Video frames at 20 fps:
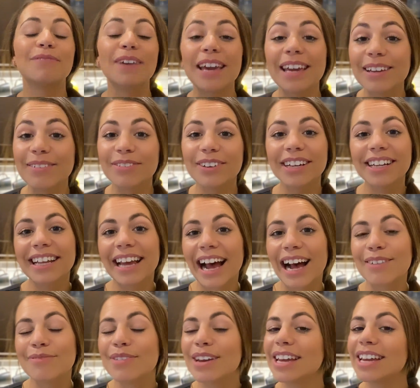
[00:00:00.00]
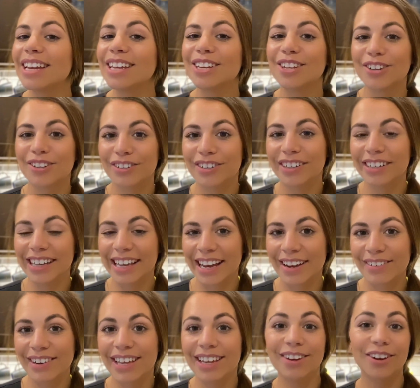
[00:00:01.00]
favorite cafe in Huron
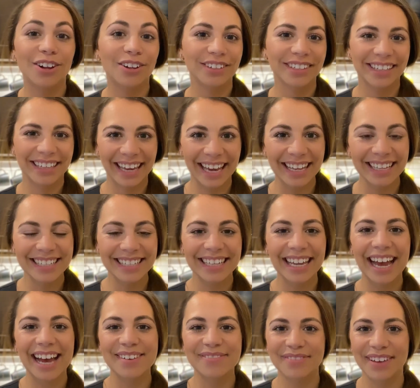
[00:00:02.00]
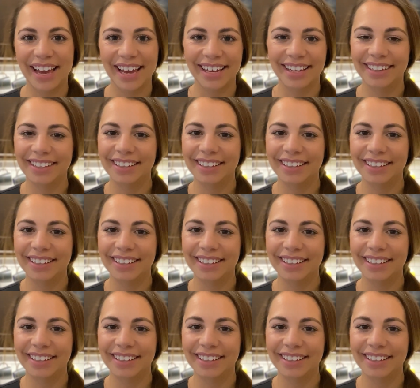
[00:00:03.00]
County called Cait's Cafe